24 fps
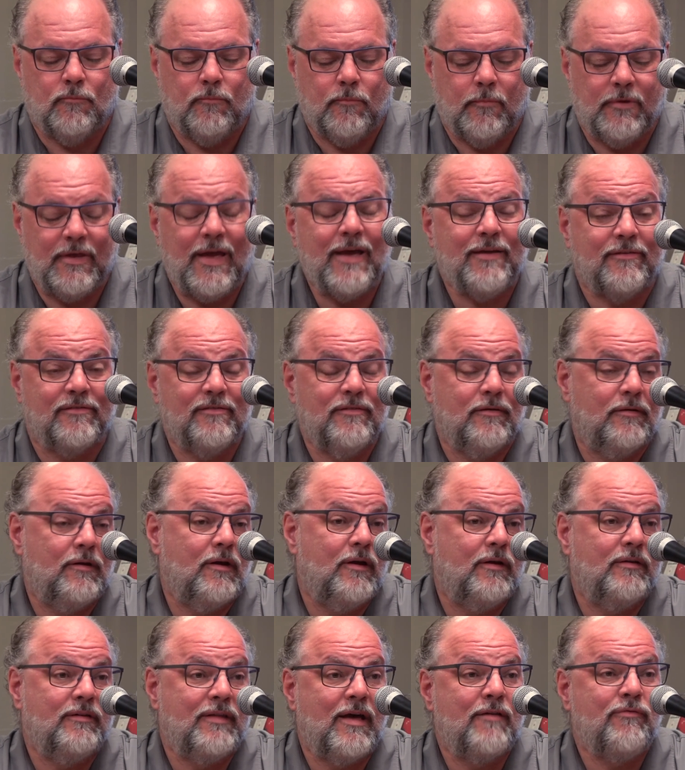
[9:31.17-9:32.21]
Yes,
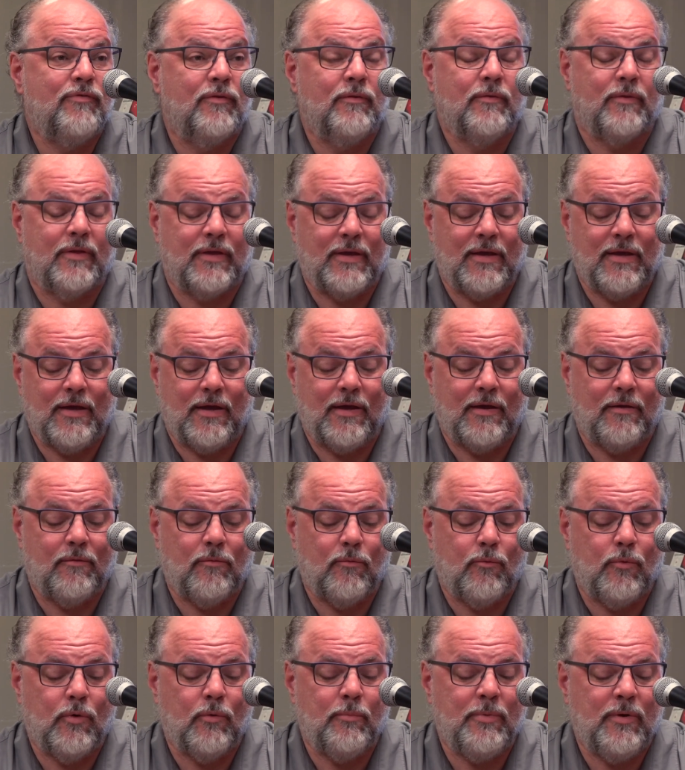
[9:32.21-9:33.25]
definitely.
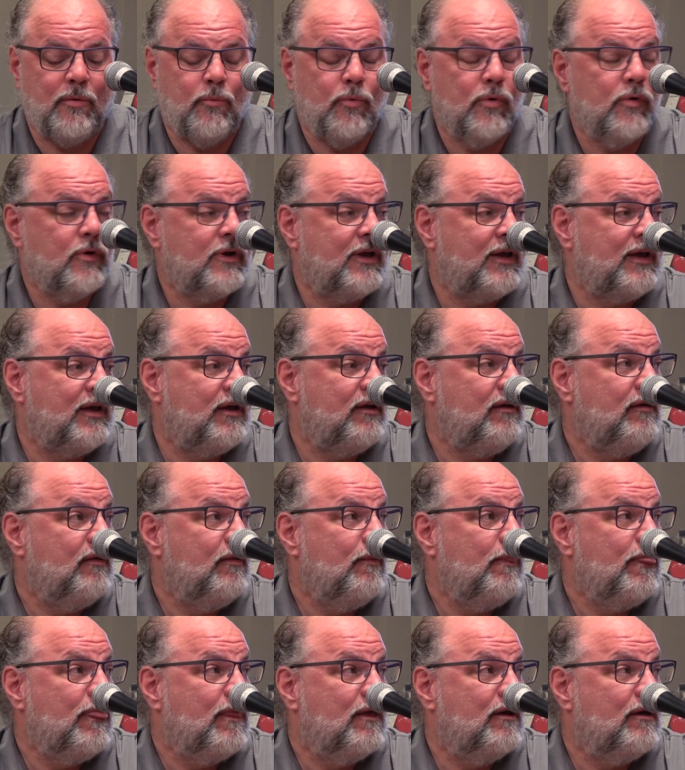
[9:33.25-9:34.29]
And we'll be working,
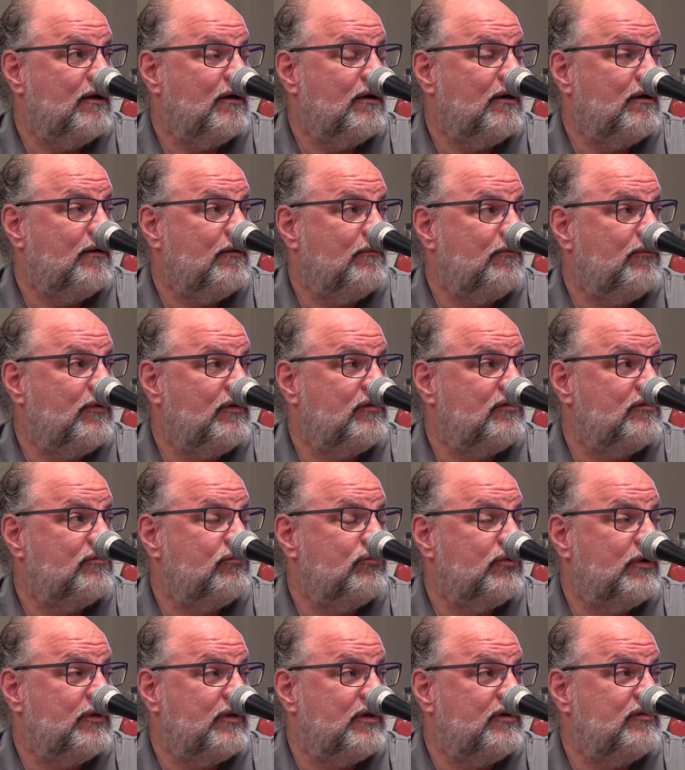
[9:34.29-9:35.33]
this
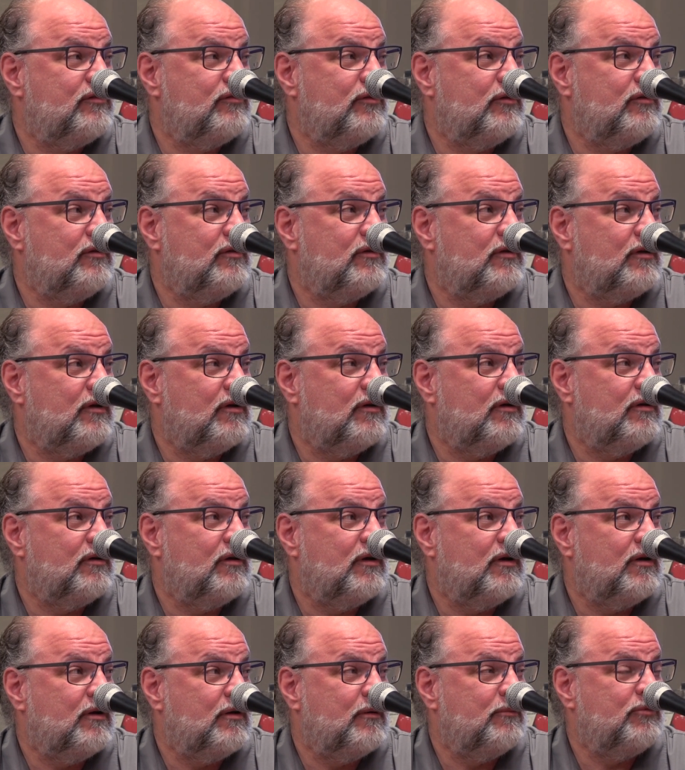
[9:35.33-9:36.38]
really shouldn't
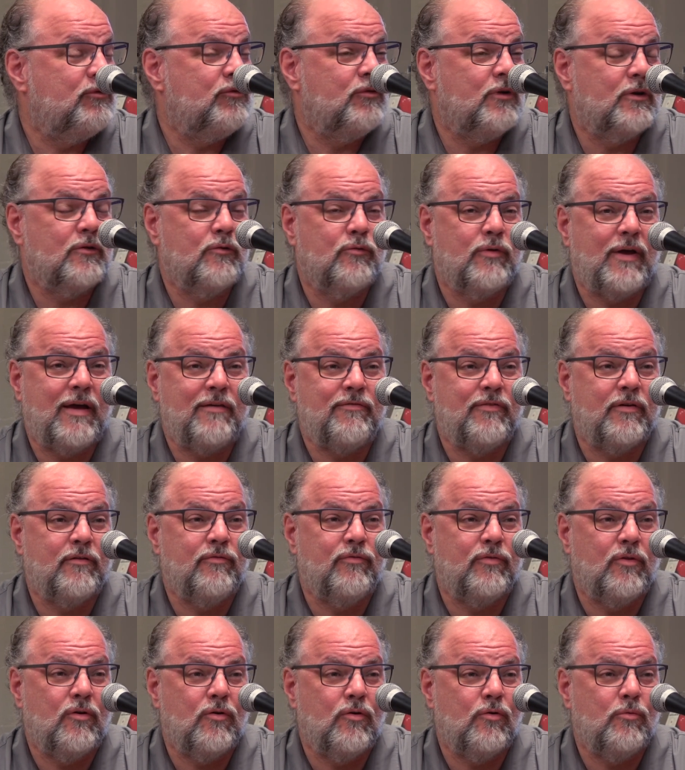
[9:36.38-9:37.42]
obstruct traffic
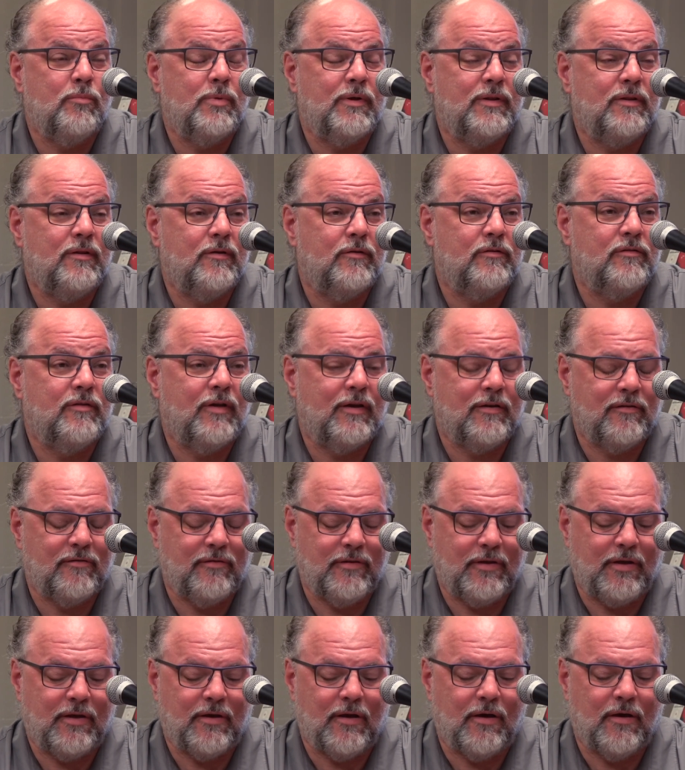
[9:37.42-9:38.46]
flow, but there's
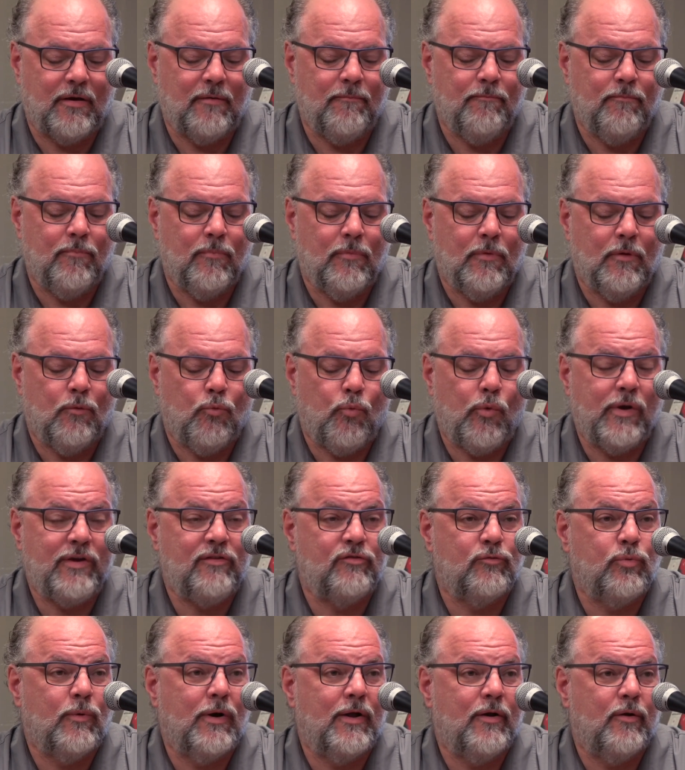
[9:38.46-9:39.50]
actually a
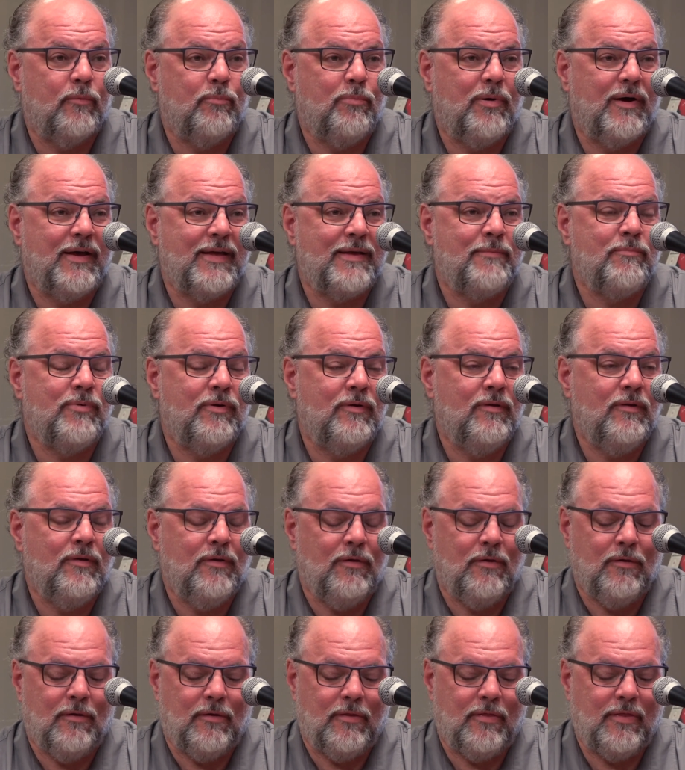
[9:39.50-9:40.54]
wastewater pipe
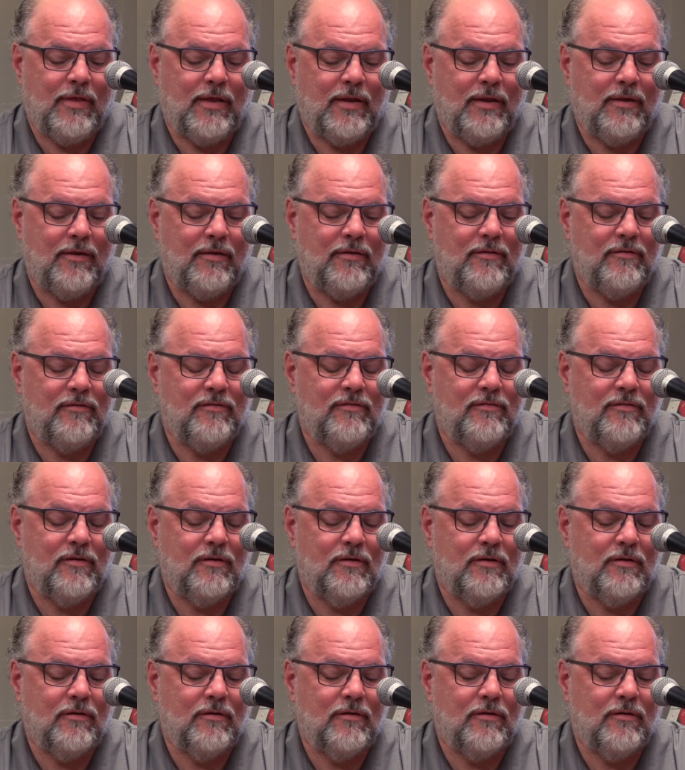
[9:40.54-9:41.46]
that is